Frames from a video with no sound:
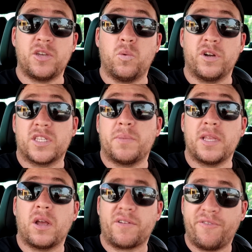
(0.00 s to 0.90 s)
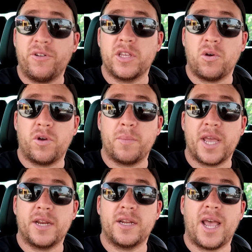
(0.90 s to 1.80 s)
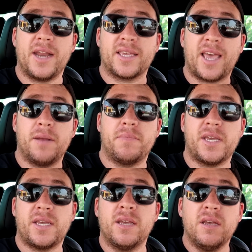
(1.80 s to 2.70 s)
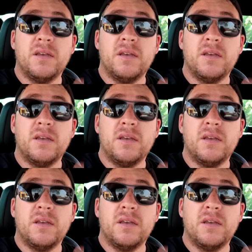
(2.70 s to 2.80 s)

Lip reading: You want it to be like fully automated, and it can be